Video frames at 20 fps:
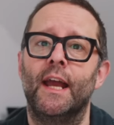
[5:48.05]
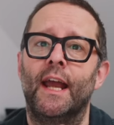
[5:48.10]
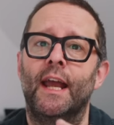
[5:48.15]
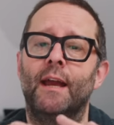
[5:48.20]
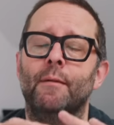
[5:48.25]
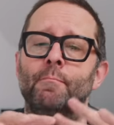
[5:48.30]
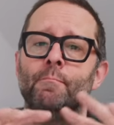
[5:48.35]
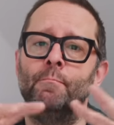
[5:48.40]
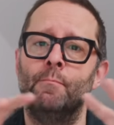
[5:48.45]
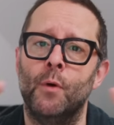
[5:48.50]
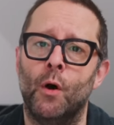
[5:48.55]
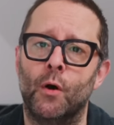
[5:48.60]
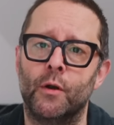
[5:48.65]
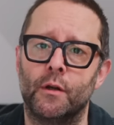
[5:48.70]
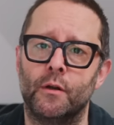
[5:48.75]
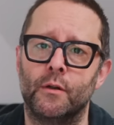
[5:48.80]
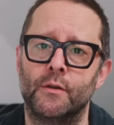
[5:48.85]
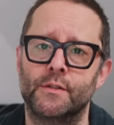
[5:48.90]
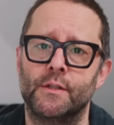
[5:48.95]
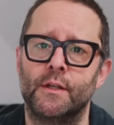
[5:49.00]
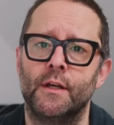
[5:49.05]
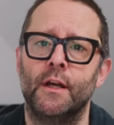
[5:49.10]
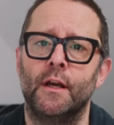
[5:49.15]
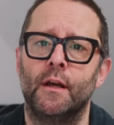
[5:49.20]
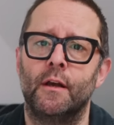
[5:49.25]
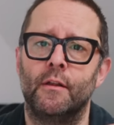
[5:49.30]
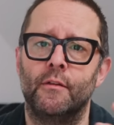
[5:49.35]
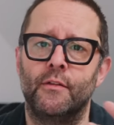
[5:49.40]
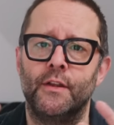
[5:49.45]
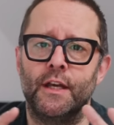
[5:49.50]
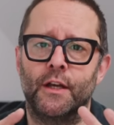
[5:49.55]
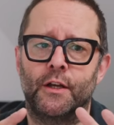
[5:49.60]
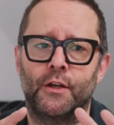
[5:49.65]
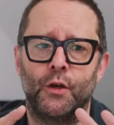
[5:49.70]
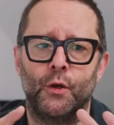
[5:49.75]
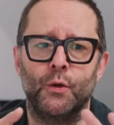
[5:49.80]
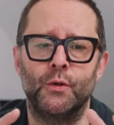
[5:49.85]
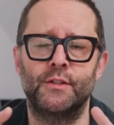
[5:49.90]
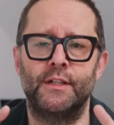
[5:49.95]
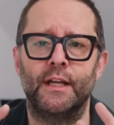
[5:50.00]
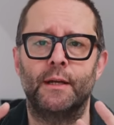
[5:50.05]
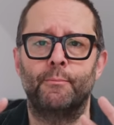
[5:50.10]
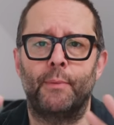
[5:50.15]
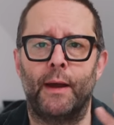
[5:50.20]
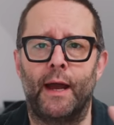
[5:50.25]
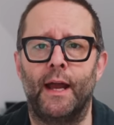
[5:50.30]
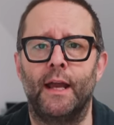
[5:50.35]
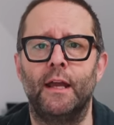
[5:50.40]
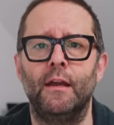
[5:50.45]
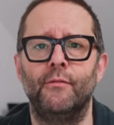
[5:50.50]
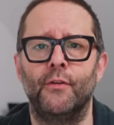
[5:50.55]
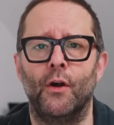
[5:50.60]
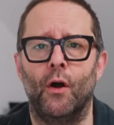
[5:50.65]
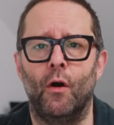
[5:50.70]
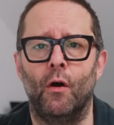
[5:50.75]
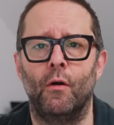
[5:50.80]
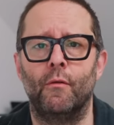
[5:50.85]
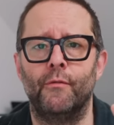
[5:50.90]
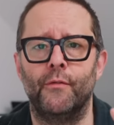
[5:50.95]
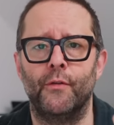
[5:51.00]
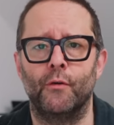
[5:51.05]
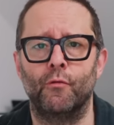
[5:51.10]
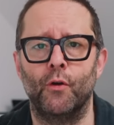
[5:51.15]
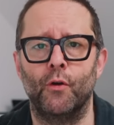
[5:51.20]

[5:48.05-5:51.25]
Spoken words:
it models the acoustic behavior of the